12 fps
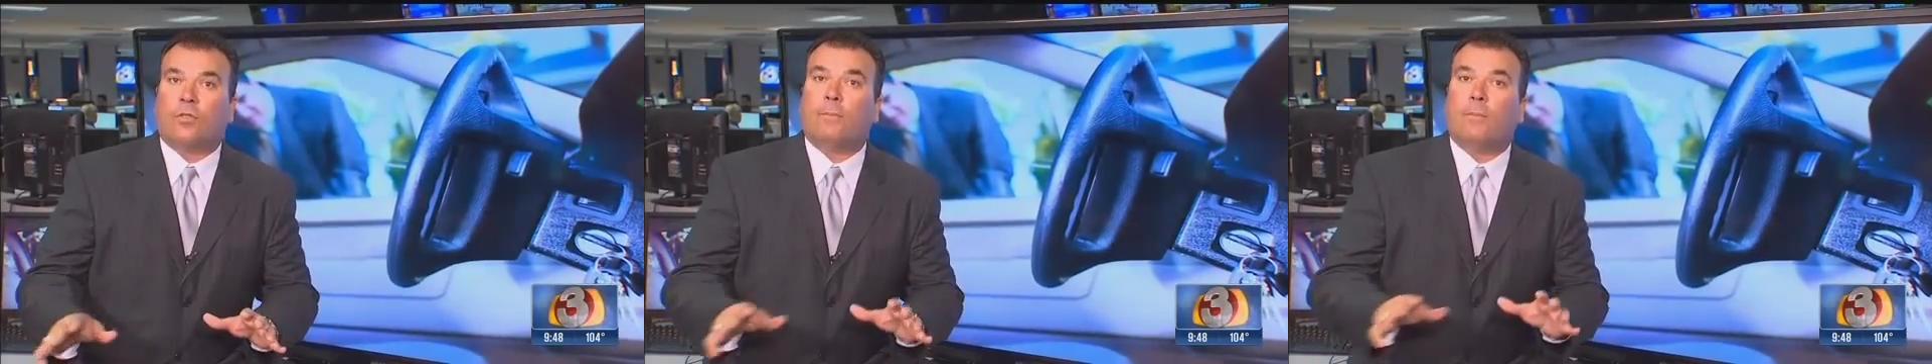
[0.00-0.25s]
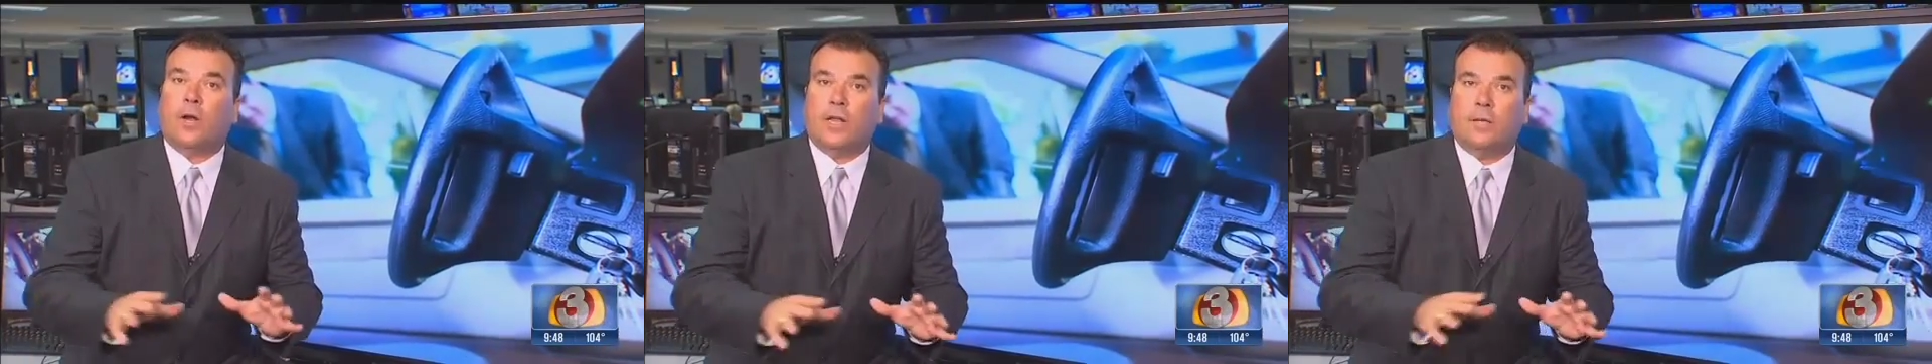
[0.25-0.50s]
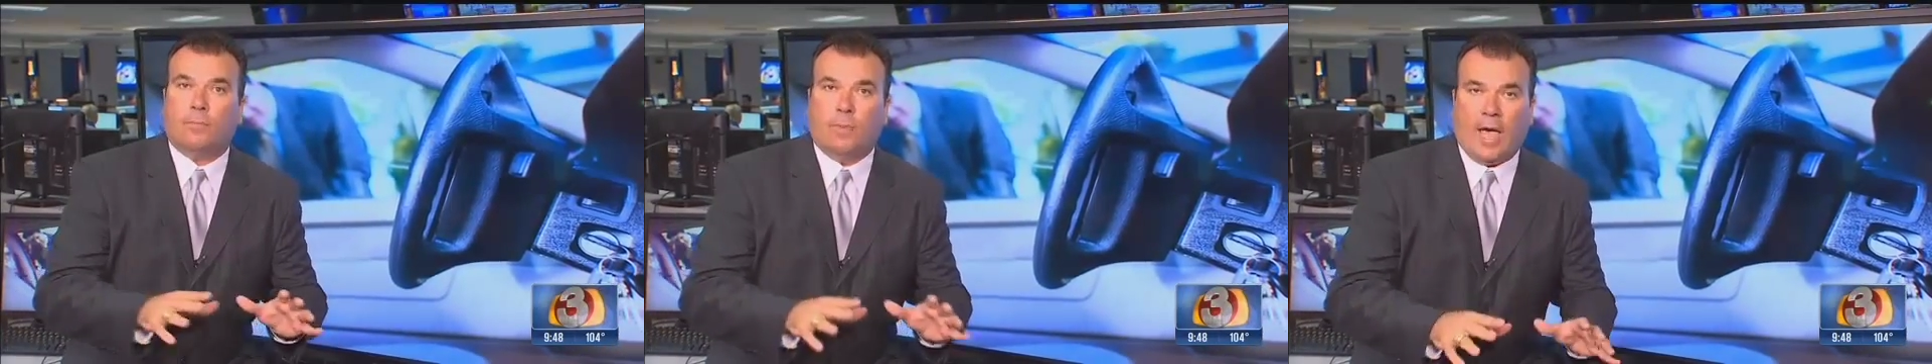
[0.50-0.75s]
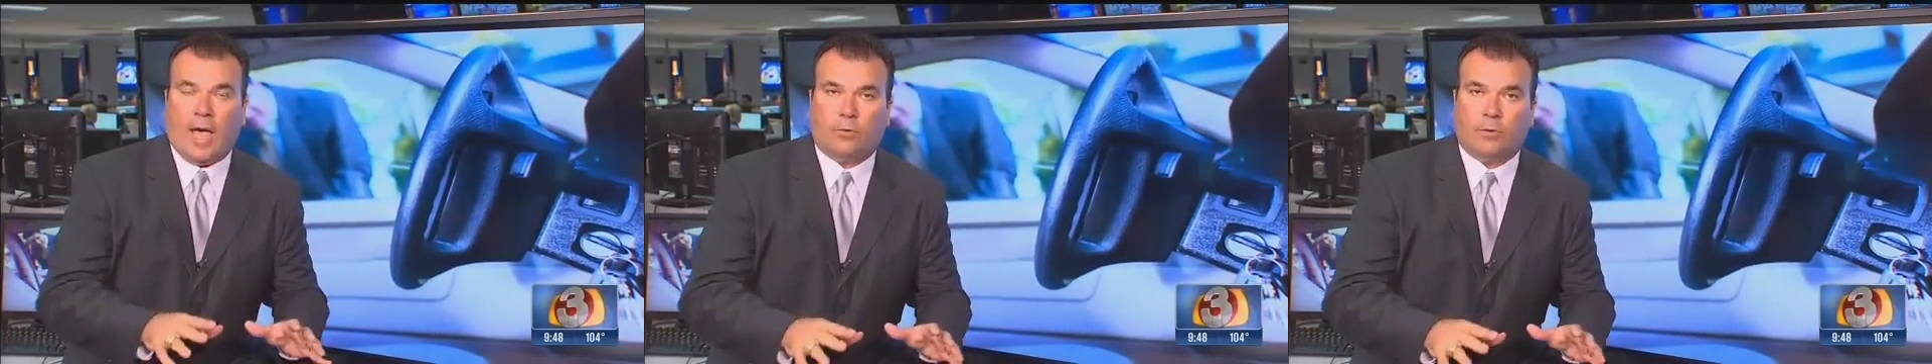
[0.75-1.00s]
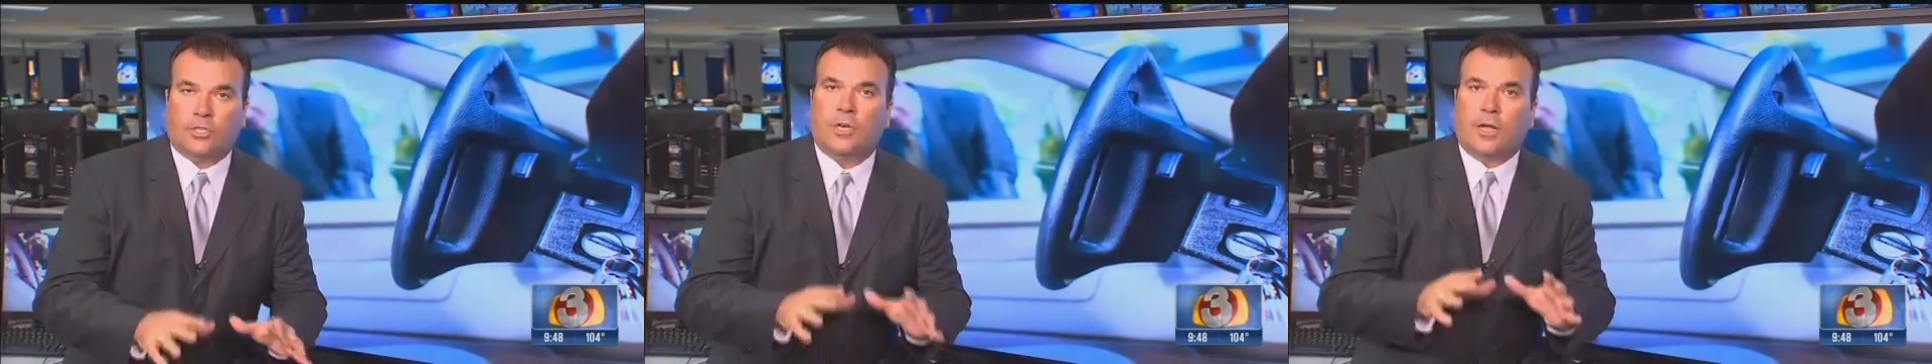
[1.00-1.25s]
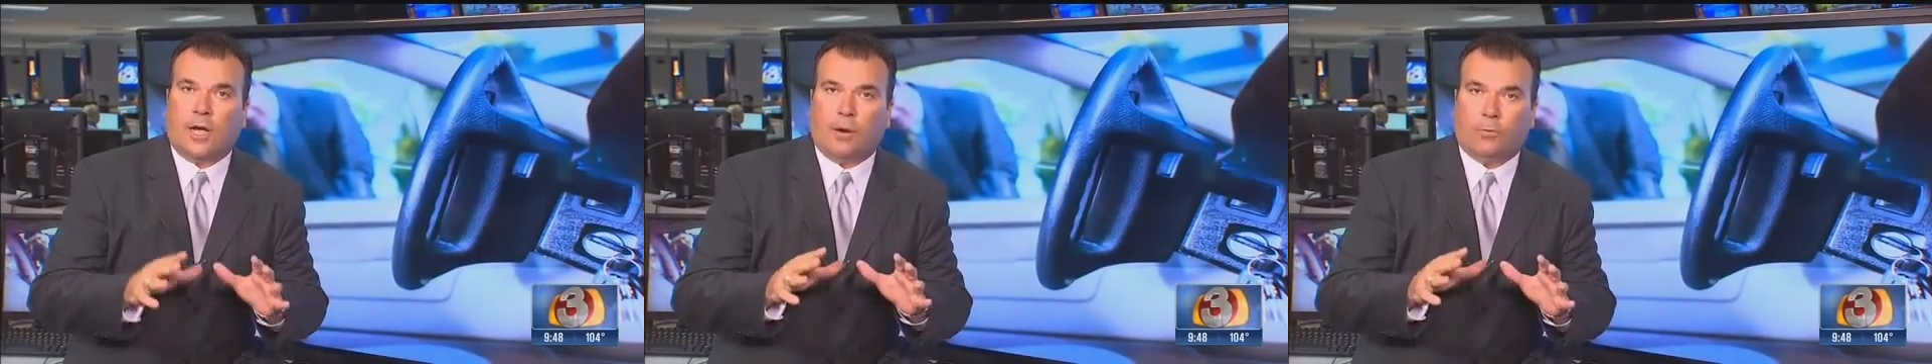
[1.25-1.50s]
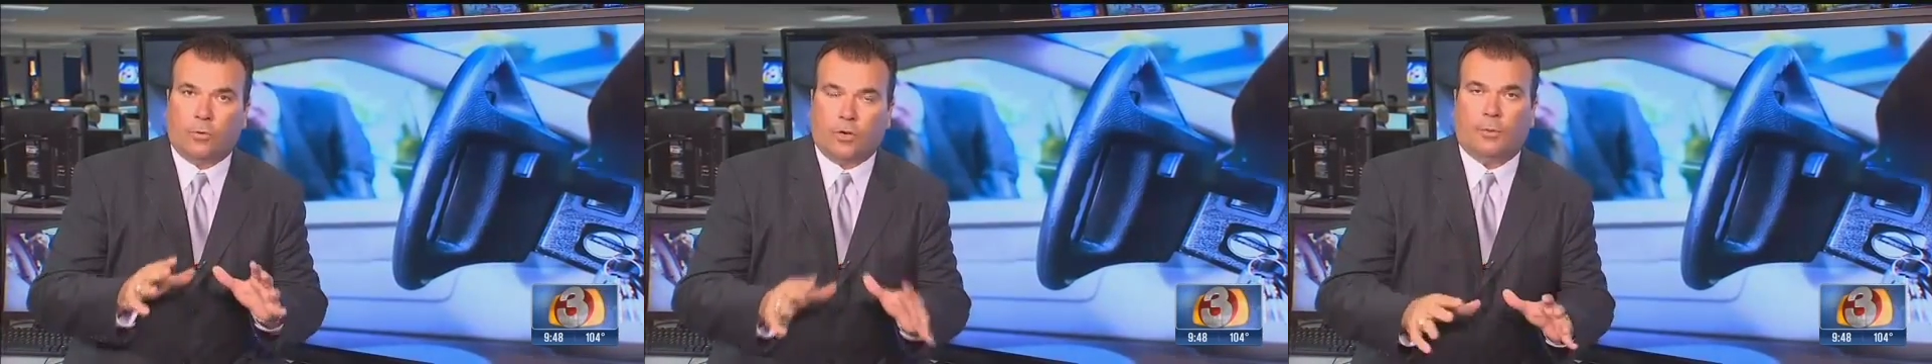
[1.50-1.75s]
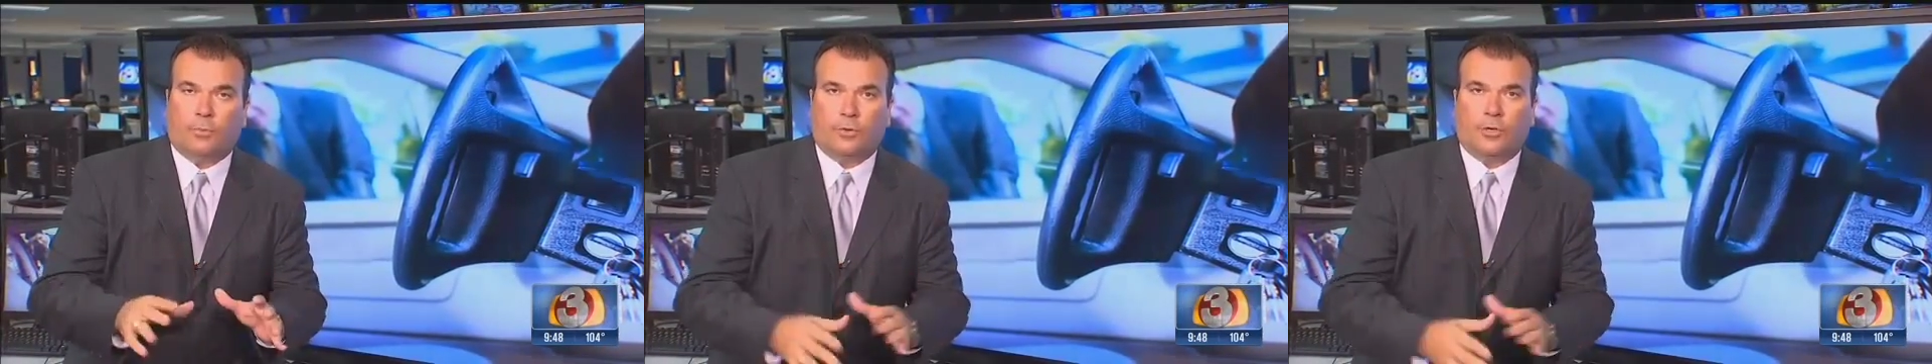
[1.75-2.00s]
the money back, which I
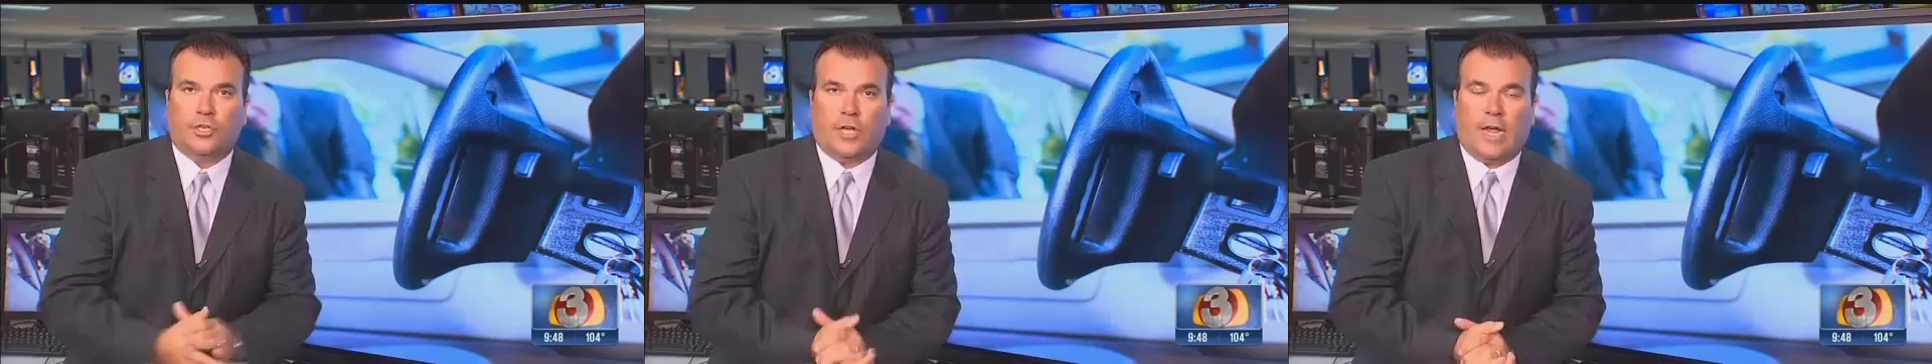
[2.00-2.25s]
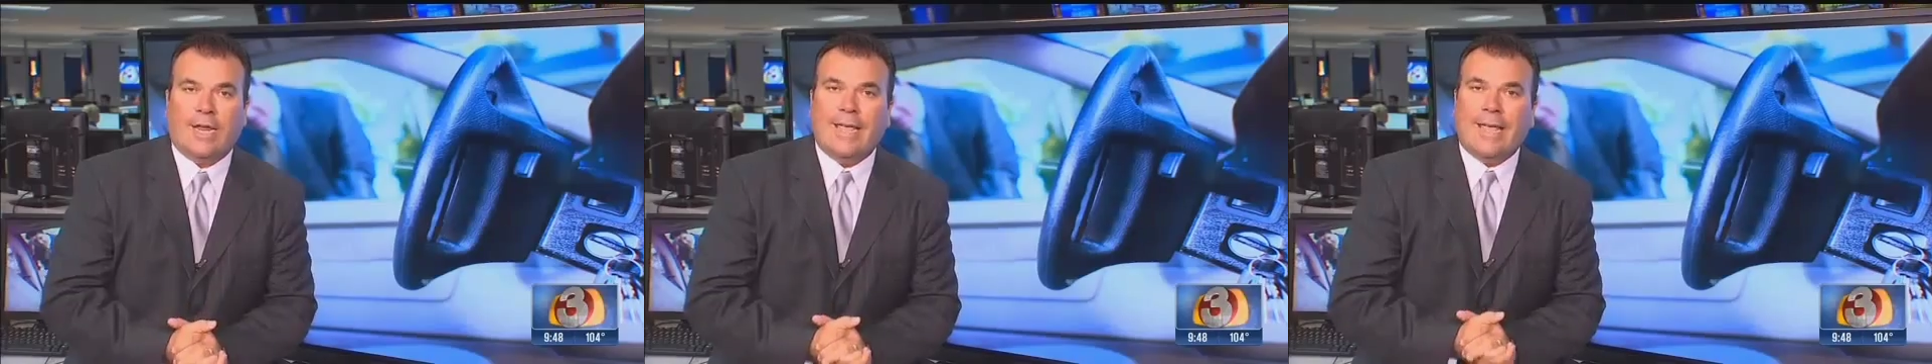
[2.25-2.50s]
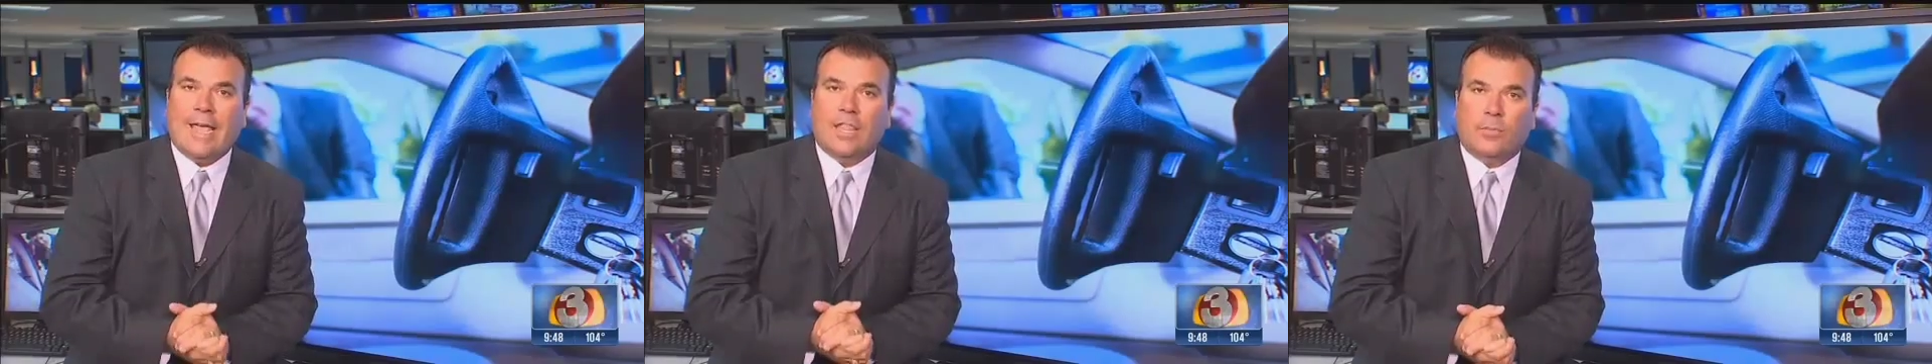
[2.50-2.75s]
really appreciate.